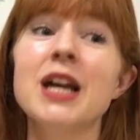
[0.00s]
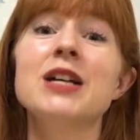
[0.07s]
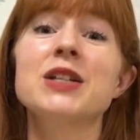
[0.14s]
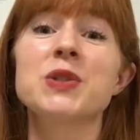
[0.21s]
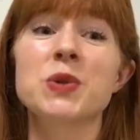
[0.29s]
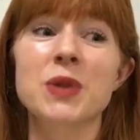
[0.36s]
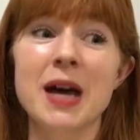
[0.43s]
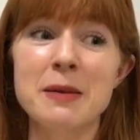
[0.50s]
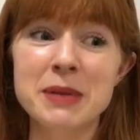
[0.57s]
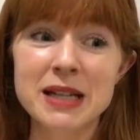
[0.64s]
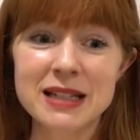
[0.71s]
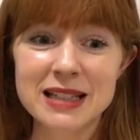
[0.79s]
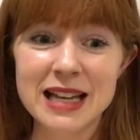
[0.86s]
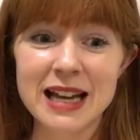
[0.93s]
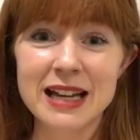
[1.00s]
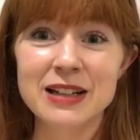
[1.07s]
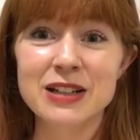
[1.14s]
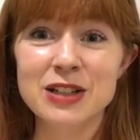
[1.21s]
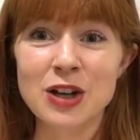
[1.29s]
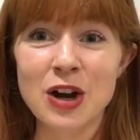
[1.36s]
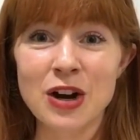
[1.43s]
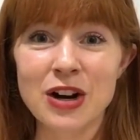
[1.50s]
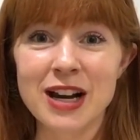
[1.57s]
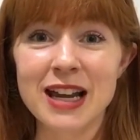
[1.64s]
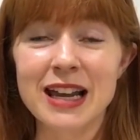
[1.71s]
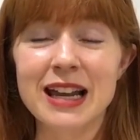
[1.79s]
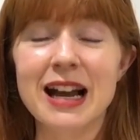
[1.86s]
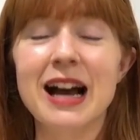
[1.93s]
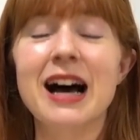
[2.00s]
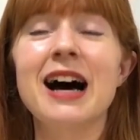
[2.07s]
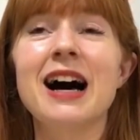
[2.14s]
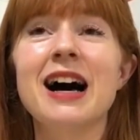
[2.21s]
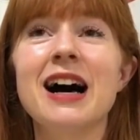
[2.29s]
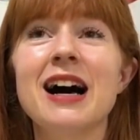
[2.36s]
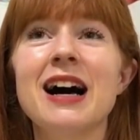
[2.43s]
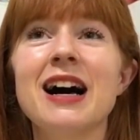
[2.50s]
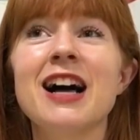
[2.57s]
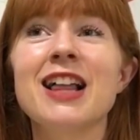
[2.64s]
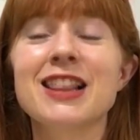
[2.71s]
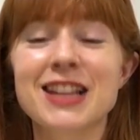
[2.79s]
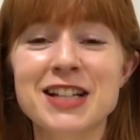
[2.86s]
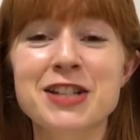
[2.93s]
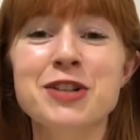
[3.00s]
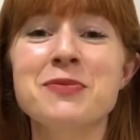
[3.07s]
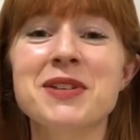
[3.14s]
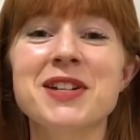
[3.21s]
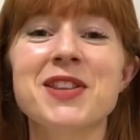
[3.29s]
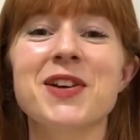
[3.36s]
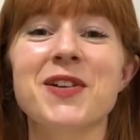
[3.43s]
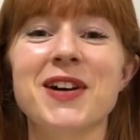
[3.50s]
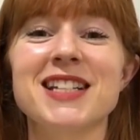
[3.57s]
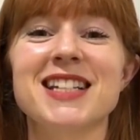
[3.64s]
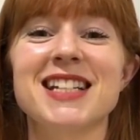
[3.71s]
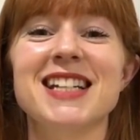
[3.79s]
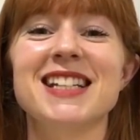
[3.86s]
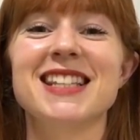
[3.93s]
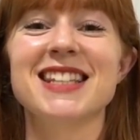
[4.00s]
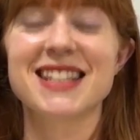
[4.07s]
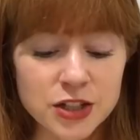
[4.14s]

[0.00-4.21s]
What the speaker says: So that being said, sorry, let's jump into the questions.